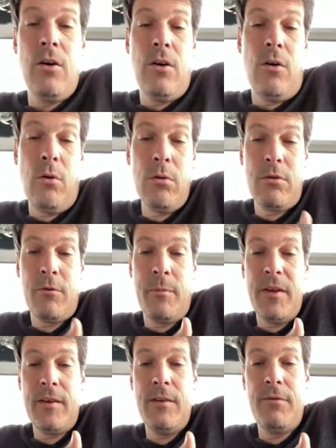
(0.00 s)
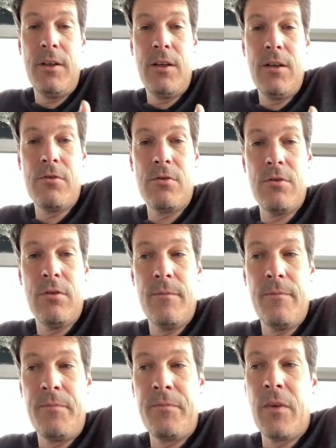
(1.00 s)
old specification.
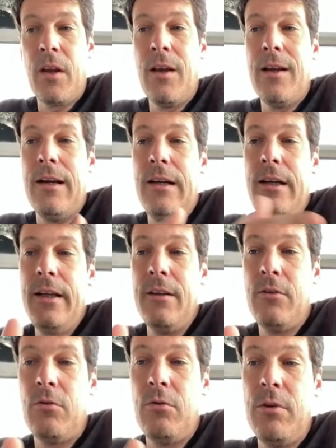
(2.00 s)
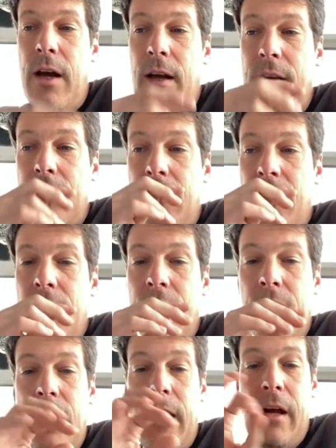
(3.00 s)
Mm. That
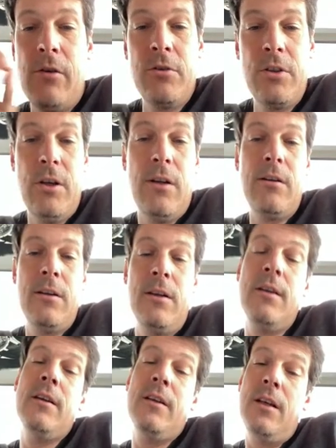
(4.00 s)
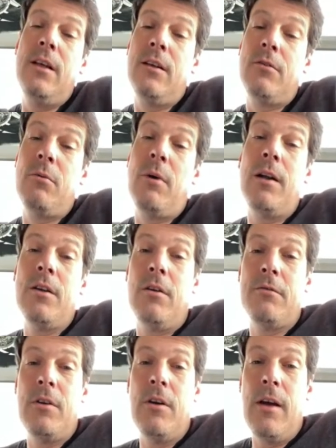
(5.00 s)
on goal is one
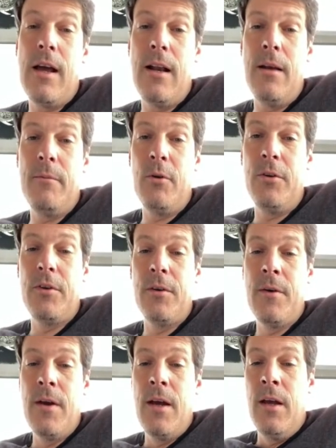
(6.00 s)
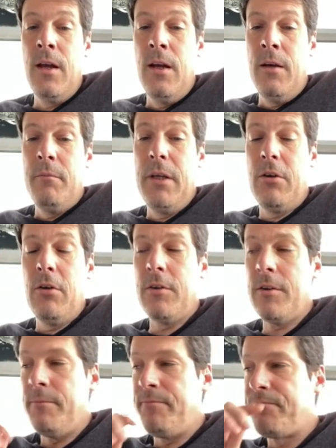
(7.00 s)
of the elements
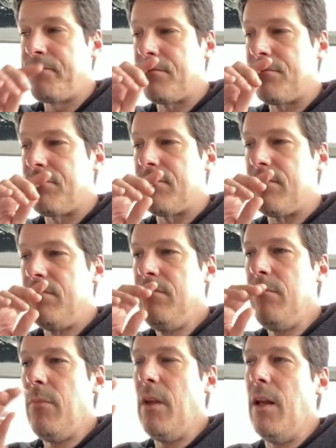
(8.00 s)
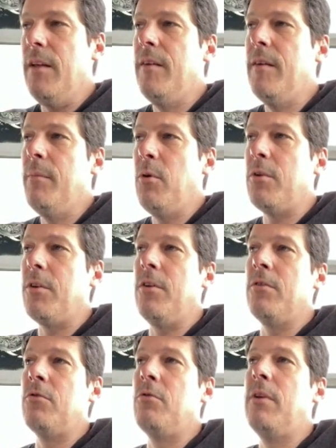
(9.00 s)
because it's
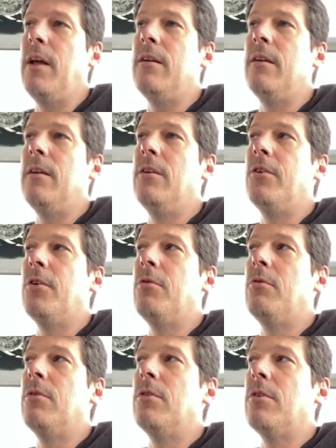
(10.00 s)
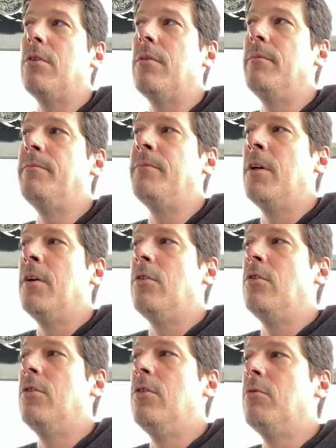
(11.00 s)
important today the the, the,
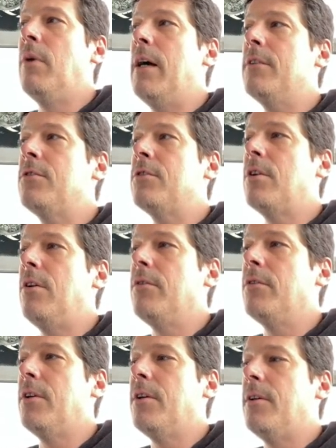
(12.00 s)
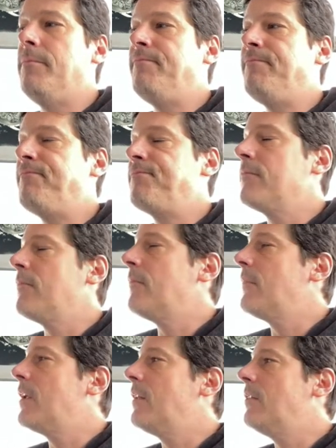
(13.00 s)
the watch on the
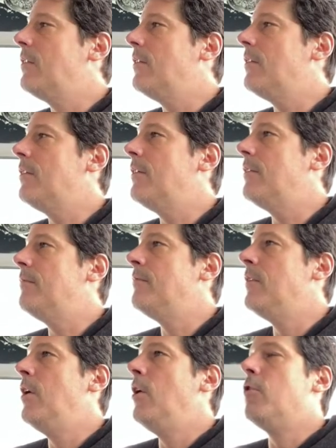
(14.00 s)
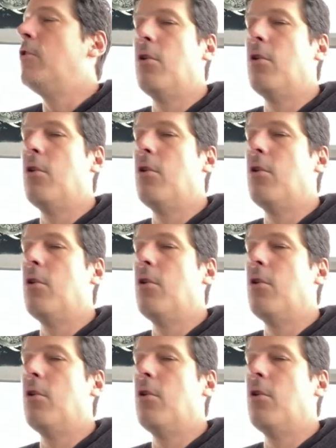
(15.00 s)
the the